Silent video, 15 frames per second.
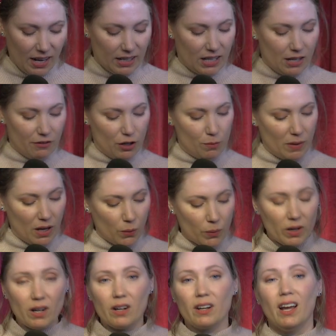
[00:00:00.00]
I give you my
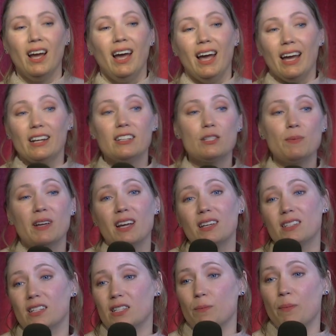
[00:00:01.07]
word, and it's
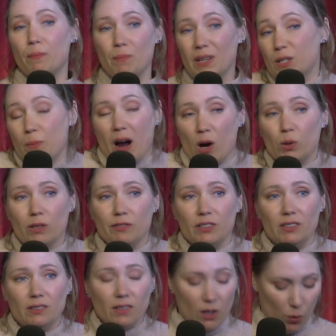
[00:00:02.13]
because it's
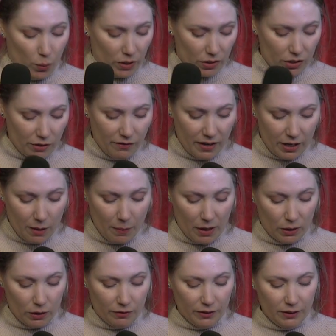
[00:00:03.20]
powerful. Our words are very
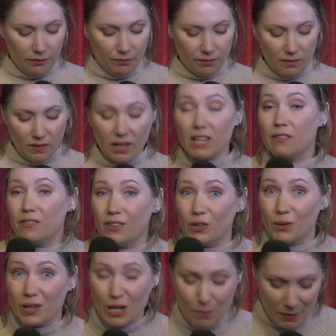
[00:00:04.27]
powerful if
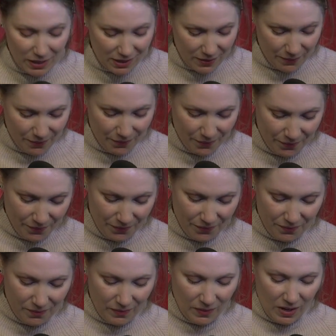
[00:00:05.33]
you keep it.
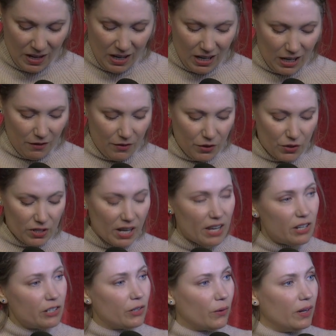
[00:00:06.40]
If you say
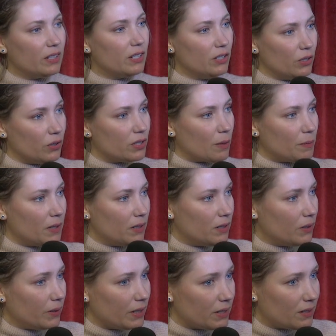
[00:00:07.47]
you're going to do something,
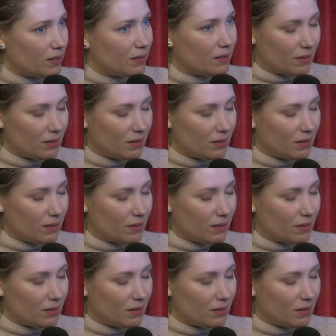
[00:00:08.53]
do it.